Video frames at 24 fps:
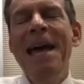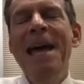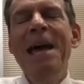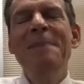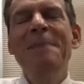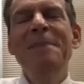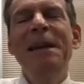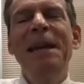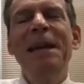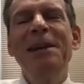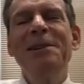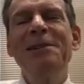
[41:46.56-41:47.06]

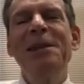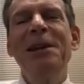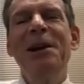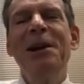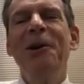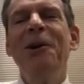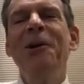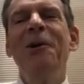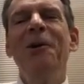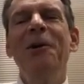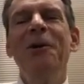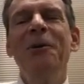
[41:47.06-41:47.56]
because the
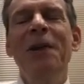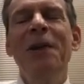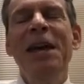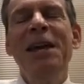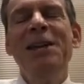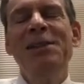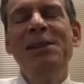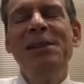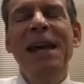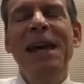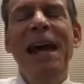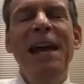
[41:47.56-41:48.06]
old
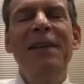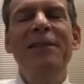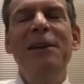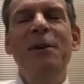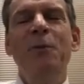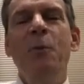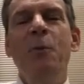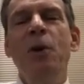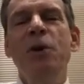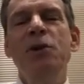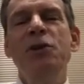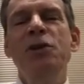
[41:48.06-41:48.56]
saying that
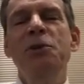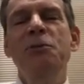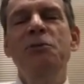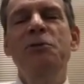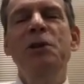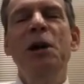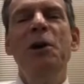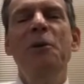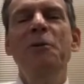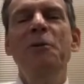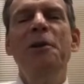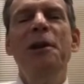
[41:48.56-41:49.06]
what you
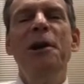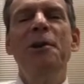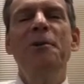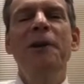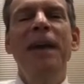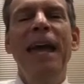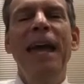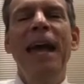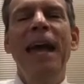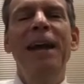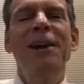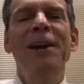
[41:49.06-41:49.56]
don't know
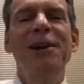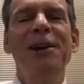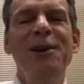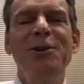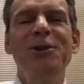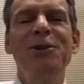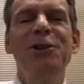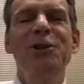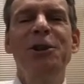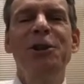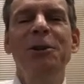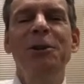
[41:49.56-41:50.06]
can't
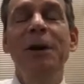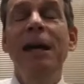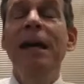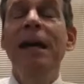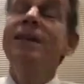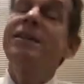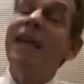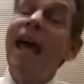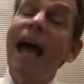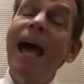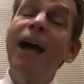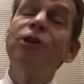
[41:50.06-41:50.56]
hurt you
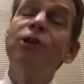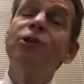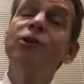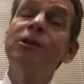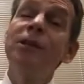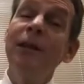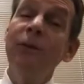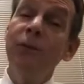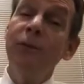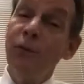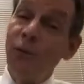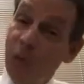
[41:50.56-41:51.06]
is
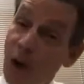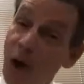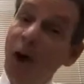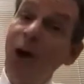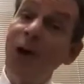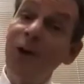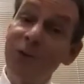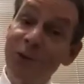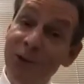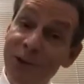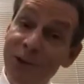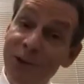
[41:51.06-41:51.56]
actually
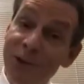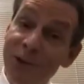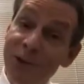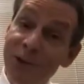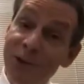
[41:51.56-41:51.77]
false.